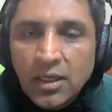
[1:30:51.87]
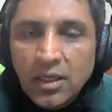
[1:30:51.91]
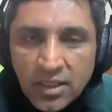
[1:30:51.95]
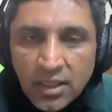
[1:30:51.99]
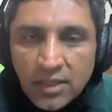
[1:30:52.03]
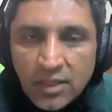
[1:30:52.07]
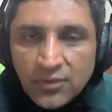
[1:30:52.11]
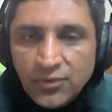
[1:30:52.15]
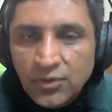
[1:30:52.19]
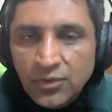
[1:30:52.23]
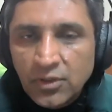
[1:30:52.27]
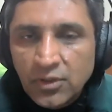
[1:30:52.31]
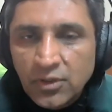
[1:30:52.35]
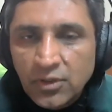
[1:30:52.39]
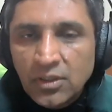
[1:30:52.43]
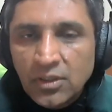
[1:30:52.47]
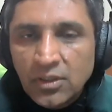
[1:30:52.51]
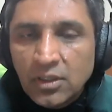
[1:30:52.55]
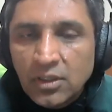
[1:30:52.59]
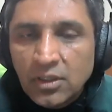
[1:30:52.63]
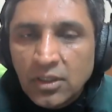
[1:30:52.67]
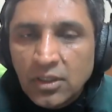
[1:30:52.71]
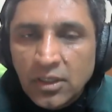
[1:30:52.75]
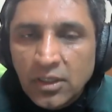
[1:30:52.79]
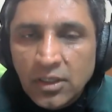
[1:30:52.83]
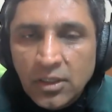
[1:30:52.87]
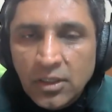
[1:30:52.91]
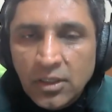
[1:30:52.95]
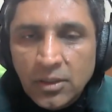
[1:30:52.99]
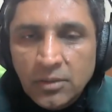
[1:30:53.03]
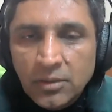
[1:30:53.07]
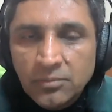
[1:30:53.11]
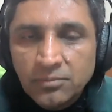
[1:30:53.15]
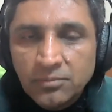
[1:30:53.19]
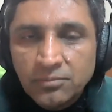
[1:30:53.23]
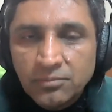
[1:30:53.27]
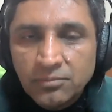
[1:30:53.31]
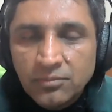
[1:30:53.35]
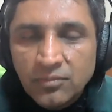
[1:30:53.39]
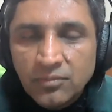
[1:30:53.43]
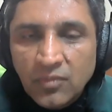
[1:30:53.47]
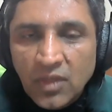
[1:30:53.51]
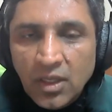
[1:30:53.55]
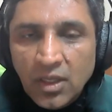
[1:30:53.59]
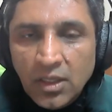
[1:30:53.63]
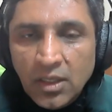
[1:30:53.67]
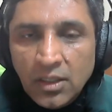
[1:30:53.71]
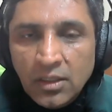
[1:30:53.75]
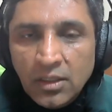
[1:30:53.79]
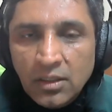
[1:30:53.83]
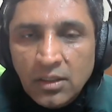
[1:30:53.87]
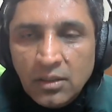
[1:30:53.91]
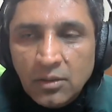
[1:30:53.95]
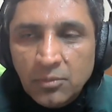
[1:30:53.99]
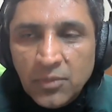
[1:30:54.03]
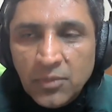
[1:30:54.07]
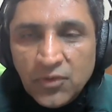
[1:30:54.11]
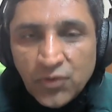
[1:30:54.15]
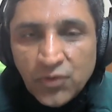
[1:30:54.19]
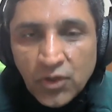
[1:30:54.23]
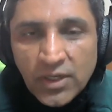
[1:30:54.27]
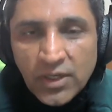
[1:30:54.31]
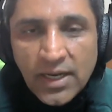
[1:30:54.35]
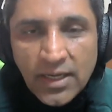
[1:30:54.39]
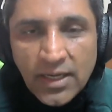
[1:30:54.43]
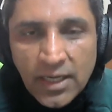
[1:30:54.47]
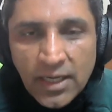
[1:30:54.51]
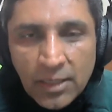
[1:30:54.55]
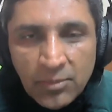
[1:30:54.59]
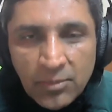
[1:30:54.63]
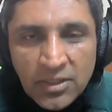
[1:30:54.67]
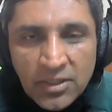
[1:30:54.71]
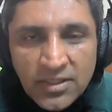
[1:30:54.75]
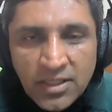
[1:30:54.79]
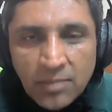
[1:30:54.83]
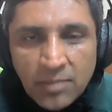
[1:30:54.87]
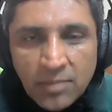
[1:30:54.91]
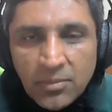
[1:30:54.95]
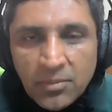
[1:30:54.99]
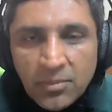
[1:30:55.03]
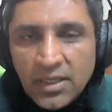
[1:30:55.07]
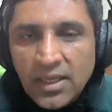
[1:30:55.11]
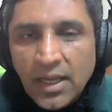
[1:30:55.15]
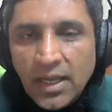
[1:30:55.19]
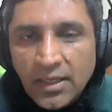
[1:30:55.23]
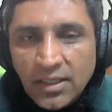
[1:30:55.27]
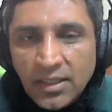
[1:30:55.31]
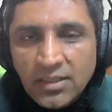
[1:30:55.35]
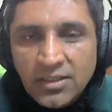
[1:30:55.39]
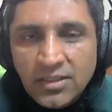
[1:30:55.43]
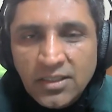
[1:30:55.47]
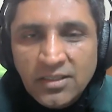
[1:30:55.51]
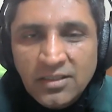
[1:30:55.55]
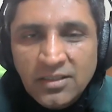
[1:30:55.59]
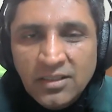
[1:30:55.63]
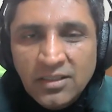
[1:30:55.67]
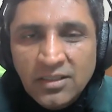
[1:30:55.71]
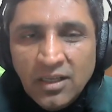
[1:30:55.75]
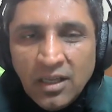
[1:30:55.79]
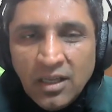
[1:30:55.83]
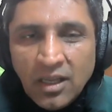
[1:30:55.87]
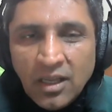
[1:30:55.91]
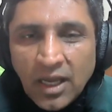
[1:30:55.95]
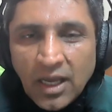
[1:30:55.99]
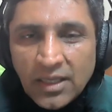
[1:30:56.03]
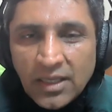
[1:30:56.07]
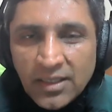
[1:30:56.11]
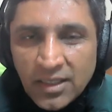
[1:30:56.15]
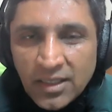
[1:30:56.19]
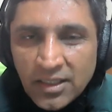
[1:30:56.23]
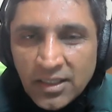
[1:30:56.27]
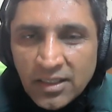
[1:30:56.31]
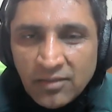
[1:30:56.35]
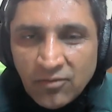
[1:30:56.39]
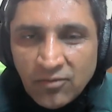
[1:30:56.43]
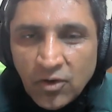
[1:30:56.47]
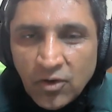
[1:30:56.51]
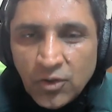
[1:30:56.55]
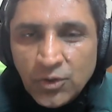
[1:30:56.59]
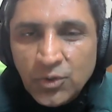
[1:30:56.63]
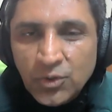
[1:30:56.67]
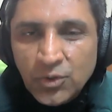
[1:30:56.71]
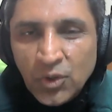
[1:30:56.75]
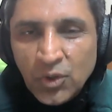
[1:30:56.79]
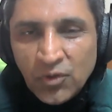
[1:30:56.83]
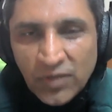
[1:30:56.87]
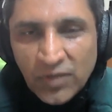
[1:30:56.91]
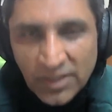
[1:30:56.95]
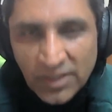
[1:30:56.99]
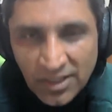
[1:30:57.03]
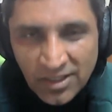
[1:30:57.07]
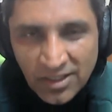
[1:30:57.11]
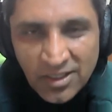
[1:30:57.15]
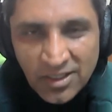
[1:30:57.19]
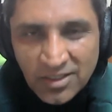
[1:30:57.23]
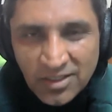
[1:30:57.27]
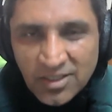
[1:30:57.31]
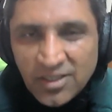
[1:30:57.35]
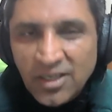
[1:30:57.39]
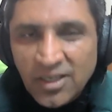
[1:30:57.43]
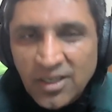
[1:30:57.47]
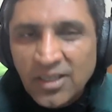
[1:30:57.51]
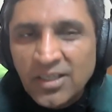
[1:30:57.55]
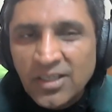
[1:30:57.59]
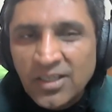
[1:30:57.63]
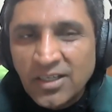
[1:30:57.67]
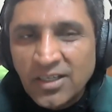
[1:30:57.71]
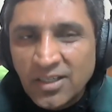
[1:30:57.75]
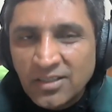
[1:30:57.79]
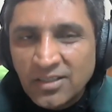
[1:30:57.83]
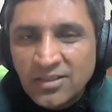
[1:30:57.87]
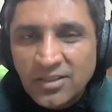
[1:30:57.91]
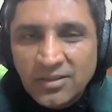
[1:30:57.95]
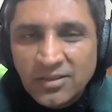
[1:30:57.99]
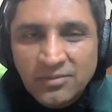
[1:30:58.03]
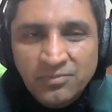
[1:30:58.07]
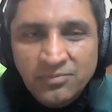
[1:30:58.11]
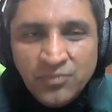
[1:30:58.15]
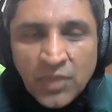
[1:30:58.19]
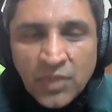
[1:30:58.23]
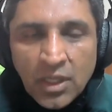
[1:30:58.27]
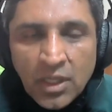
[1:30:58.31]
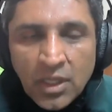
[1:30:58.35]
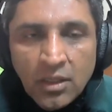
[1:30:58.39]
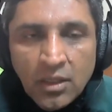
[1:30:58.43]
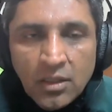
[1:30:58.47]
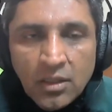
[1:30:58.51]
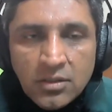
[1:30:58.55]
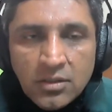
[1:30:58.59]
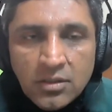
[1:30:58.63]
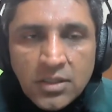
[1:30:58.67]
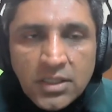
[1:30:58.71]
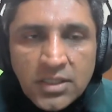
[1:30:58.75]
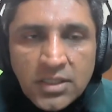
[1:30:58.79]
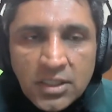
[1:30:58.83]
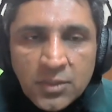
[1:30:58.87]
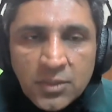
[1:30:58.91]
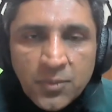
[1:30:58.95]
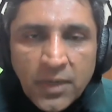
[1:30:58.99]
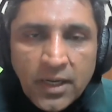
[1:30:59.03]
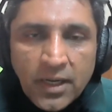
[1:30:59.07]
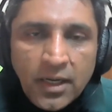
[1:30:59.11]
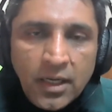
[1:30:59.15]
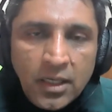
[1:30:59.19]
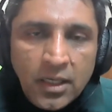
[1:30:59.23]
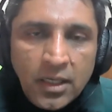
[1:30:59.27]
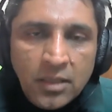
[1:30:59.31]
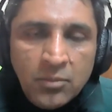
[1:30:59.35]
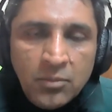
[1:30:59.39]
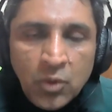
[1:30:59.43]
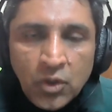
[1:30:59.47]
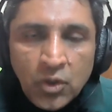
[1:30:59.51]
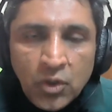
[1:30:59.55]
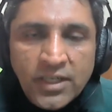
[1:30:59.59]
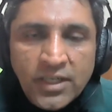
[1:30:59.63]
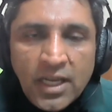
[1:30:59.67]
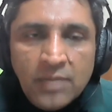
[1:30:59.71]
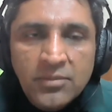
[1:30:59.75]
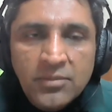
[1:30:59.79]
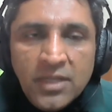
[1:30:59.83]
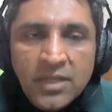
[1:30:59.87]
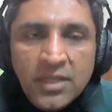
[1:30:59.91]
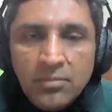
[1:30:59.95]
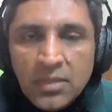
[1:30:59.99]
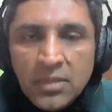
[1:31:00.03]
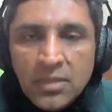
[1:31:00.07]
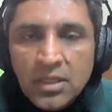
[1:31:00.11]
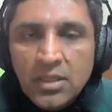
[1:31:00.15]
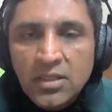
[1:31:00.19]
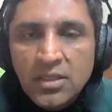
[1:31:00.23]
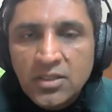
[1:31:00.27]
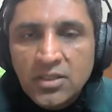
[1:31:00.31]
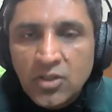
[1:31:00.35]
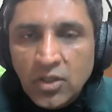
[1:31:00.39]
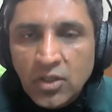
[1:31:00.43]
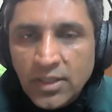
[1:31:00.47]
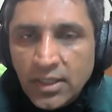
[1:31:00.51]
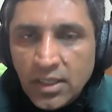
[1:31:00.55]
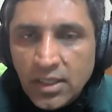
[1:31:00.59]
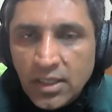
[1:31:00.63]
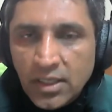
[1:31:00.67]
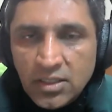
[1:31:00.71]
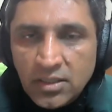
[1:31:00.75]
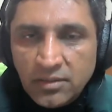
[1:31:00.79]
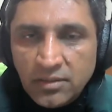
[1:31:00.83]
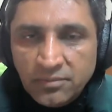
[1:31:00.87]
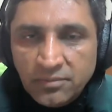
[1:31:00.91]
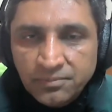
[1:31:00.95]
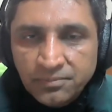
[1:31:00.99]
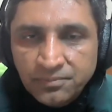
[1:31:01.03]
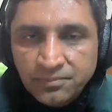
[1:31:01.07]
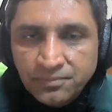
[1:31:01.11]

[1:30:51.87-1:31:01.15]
careful uh, in before I label somebody addicted, I really want to know whether he's really addicted. Just spending more time than me is not addiction.